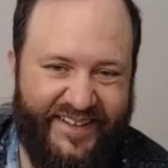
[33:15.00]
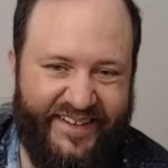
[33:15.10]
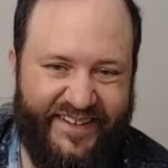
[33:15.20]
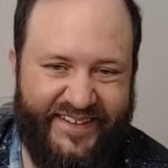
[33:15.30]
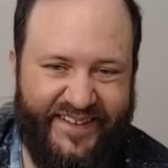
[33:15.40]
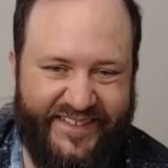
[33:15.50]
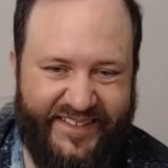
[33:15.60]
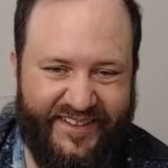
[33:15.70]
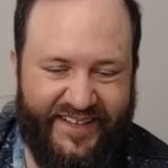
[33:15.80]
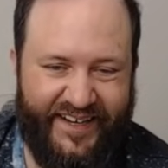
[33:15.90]
You're not
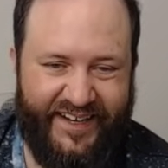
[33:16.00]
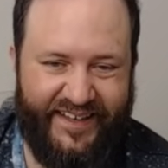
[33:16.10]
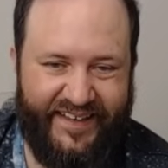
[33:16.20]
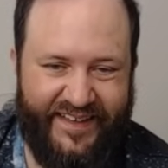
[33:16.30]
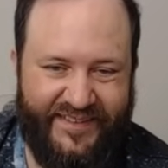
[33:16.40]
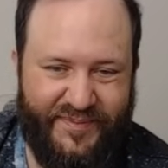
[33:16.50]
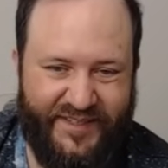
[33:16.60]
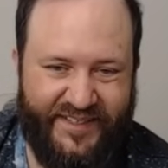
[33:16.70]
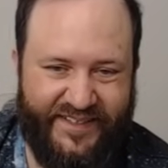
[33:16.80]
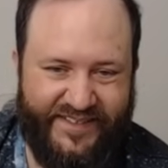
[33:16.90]
necessarily getting as
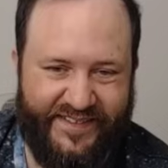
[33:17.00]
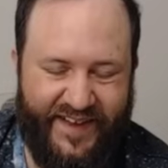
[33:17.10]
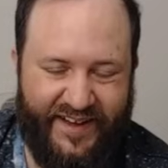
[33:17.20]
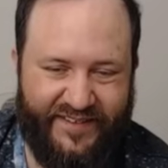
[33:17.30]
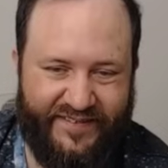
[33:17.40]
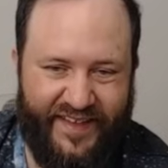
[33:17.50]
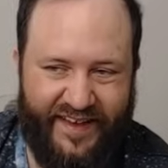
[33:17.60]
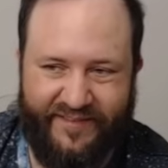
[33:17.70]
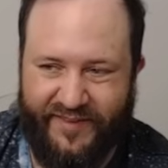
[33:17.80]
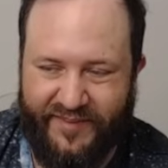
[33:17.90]
much as out of
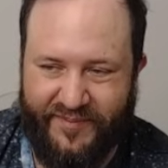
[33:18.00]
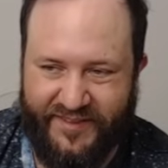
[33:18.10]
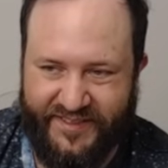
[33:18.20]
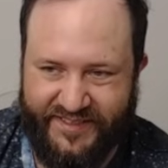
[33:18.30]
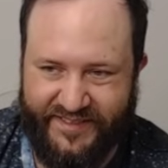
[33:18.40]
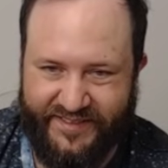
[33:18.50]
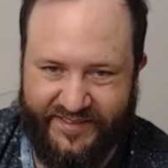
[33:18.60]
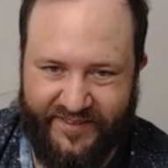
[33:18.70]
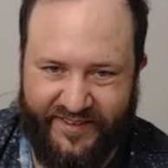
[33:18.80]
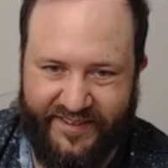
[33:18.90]
that with Immorticia
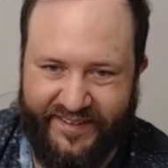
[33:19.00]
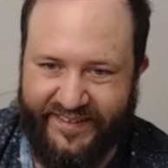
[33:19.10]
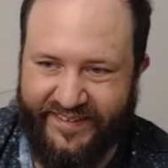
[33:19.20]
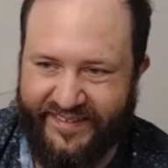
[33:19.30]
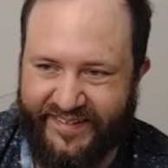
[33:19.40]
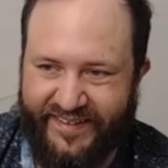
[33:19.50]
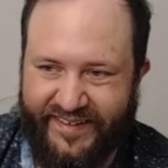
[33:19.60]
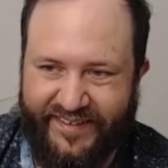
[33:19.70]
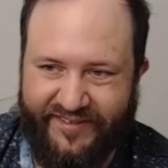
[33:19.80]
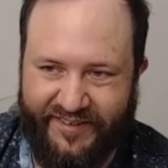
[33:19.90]
as you are uh,
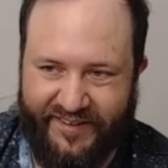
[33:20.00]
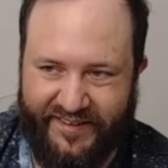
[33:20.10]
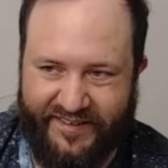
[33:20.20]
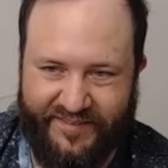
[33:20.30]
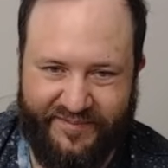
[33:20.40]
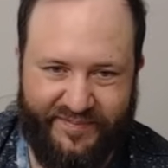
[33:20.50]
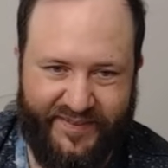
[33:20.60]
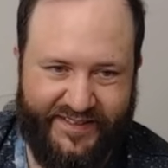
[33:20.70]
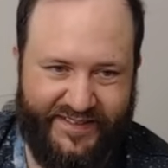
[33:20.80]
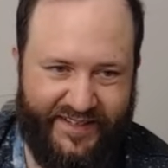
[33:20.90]
with other
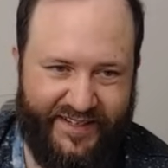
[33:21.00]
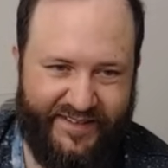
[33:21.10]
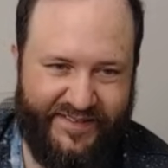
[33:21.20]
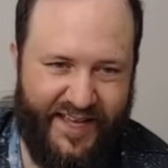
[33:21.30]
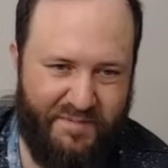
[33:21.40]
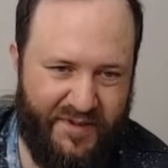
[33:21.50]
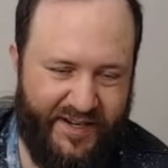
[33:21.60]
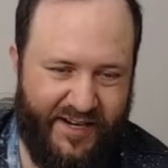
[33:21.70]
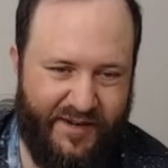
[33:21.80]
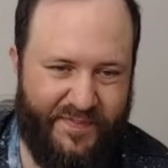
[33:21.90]
beastly heroes. I'm
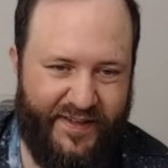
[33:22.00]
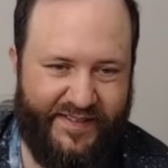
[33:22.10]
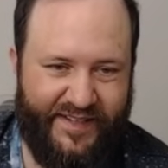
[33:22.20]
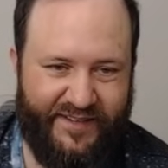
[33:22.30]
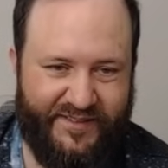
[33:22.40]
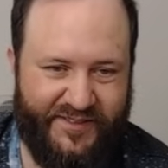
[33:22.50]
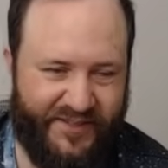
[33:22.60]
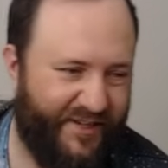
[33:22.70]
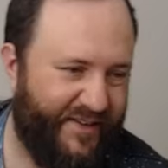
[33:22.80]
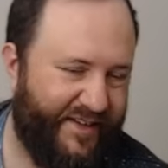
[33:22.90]
putting her in B tier.
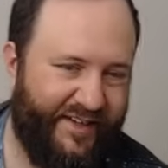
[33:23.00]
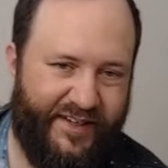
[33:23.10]
Screw it.